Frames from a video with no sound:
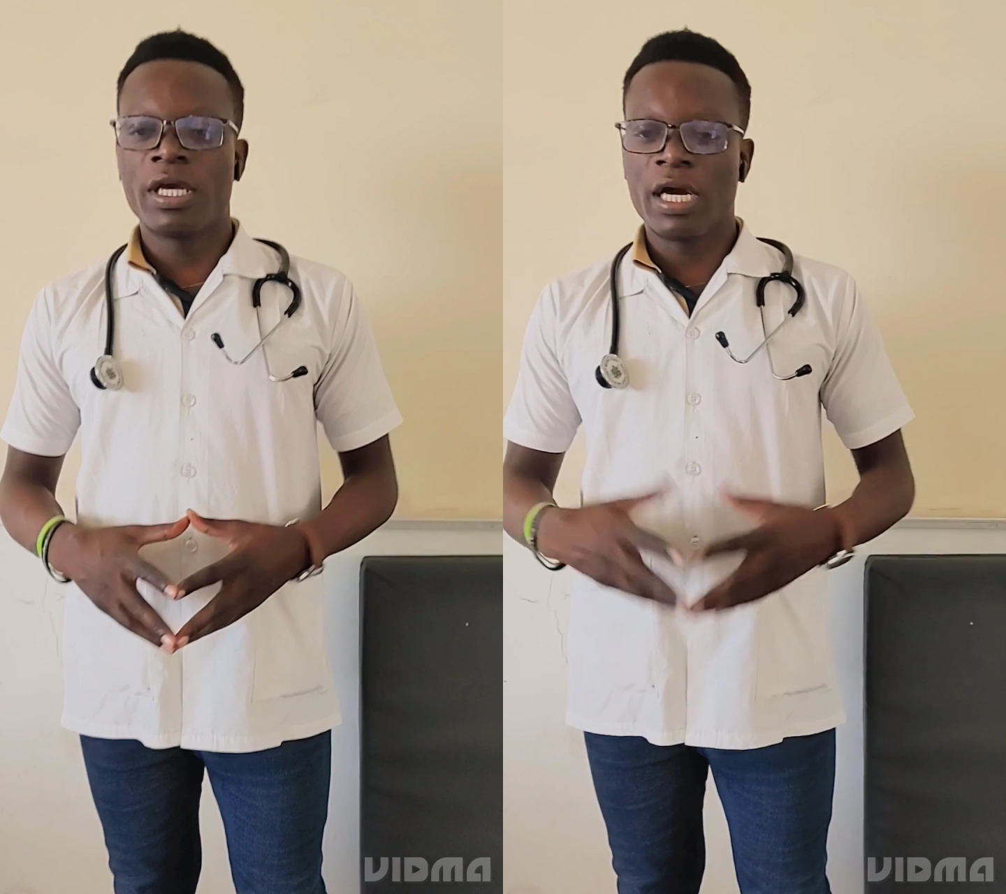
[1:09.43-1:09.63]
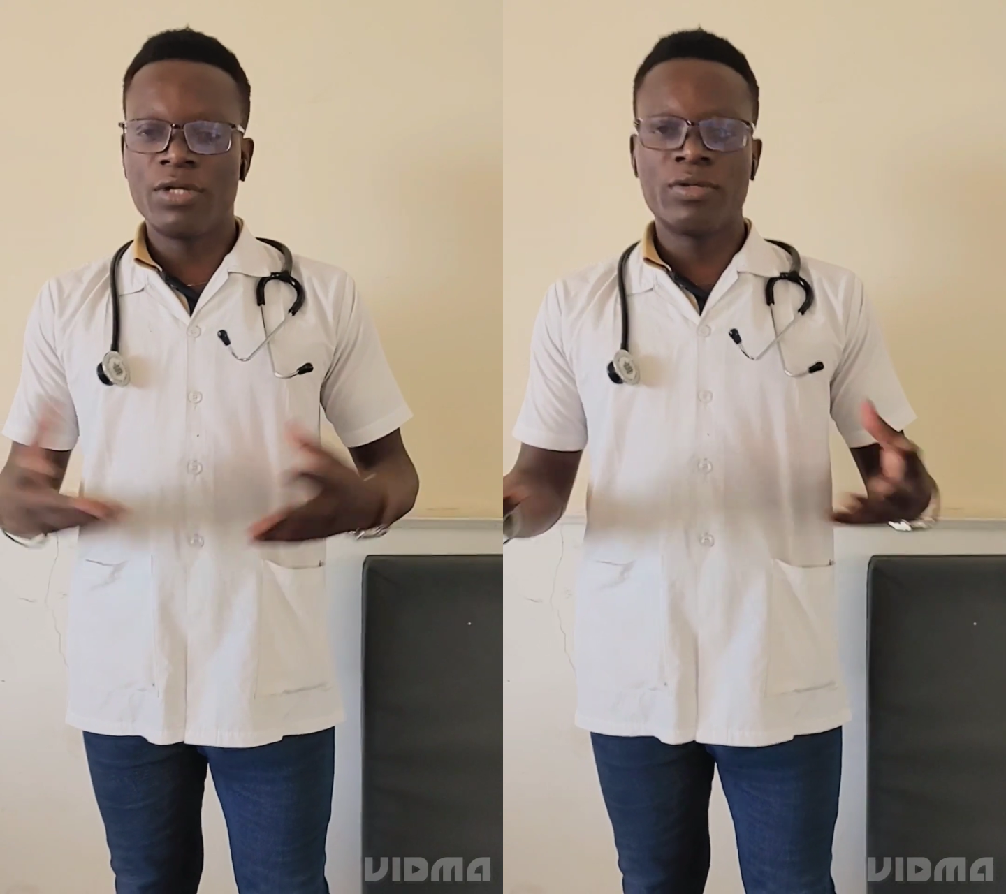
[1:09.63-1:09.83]

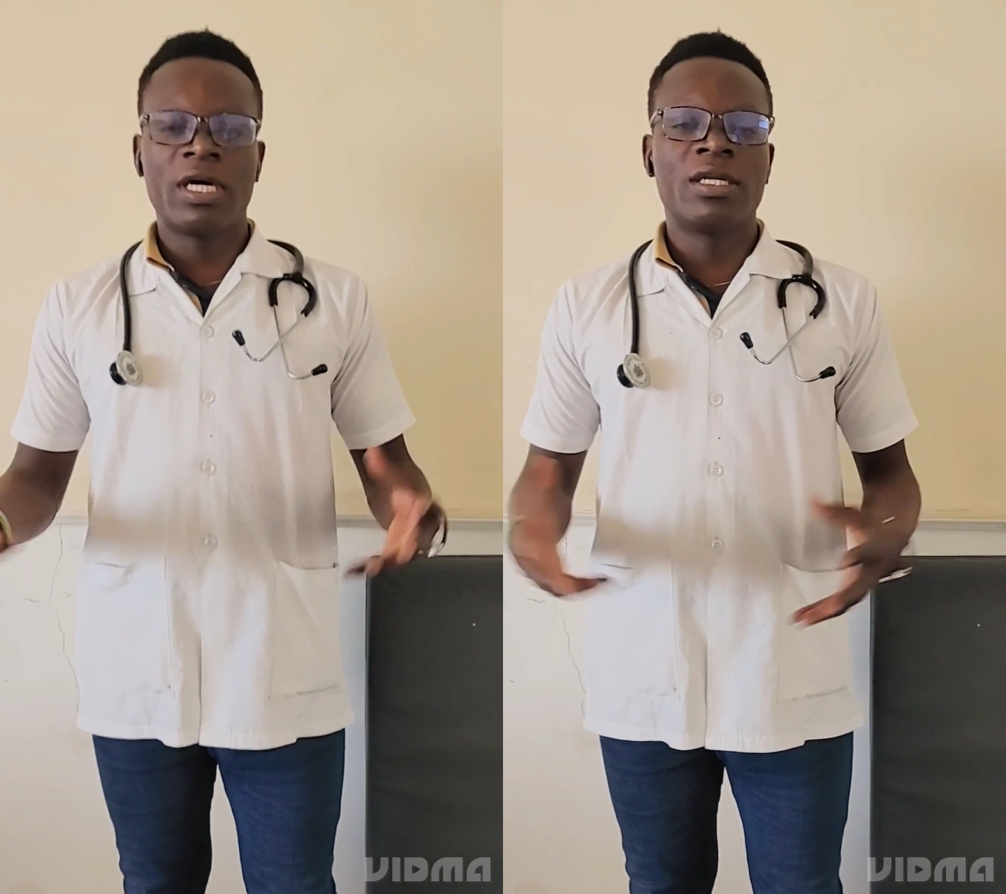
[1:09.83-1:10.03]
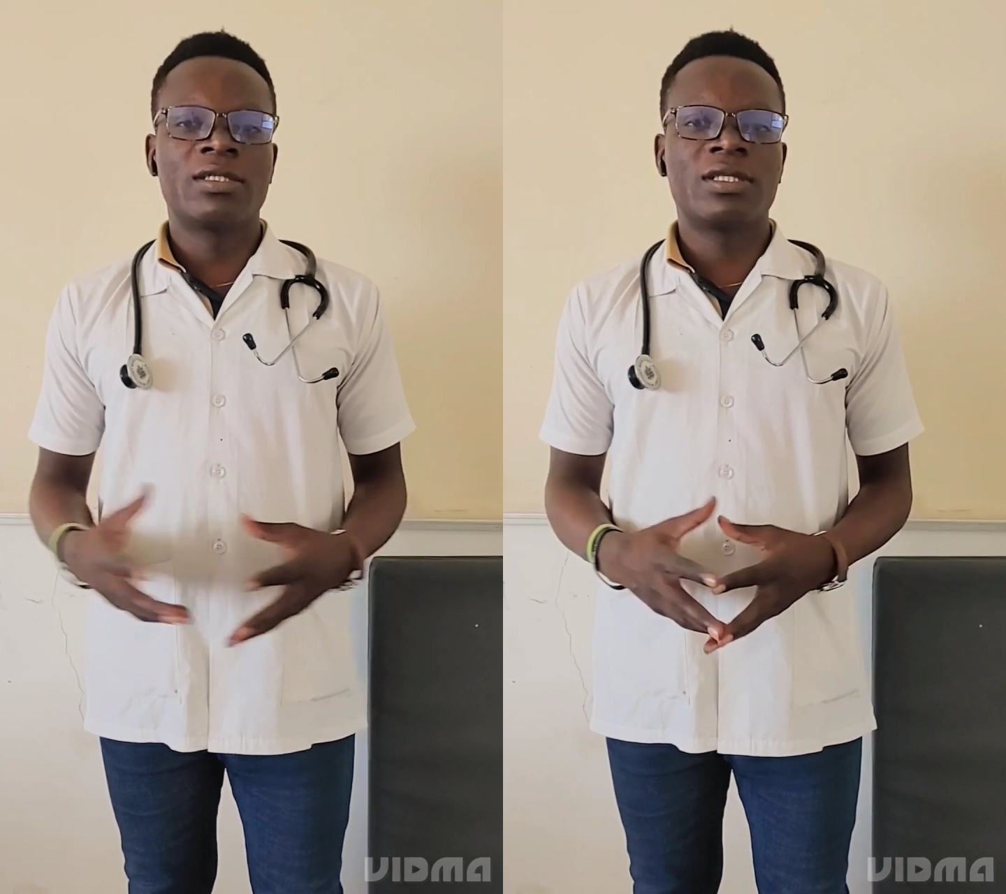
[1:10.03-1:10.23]
they
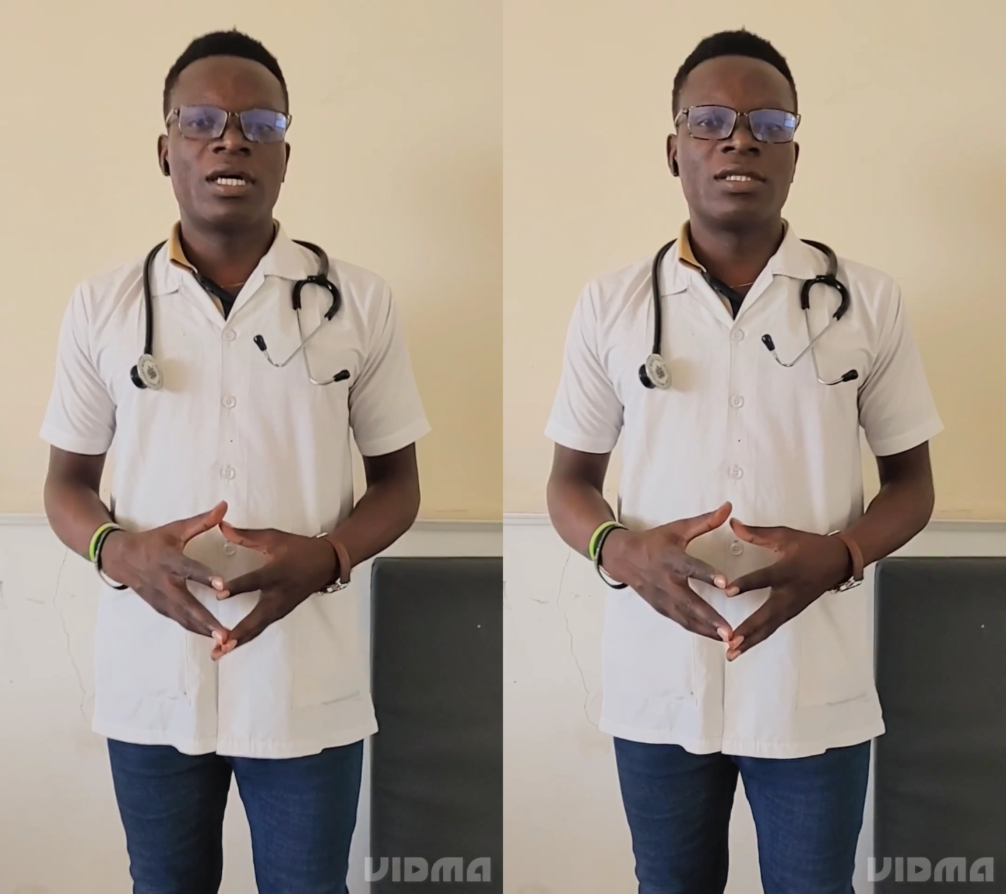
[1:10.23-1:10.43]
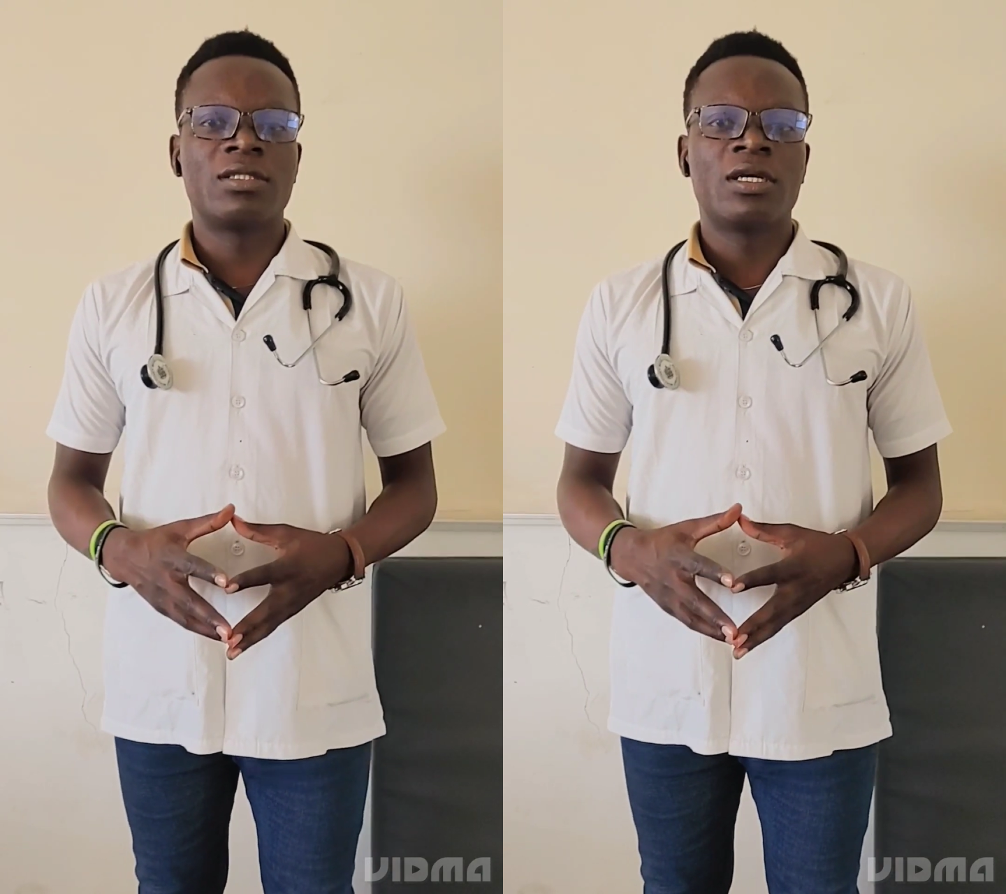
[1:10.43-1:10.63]
cannot
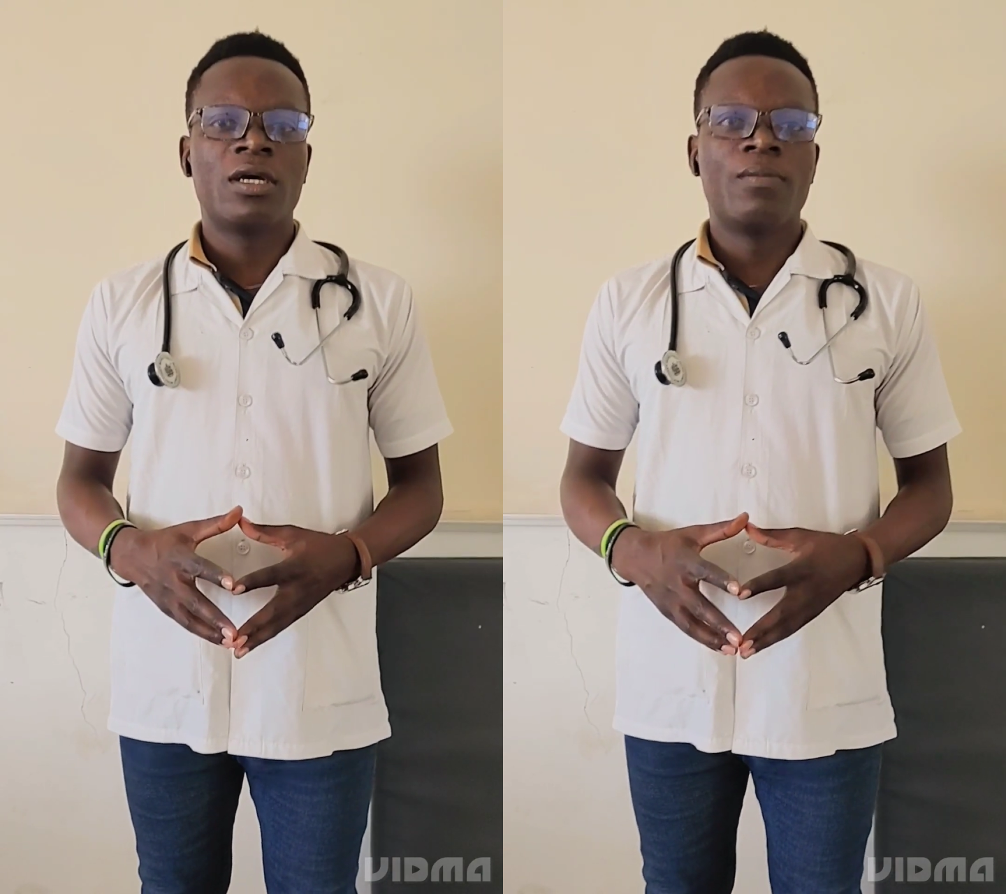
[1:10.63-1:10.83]
understand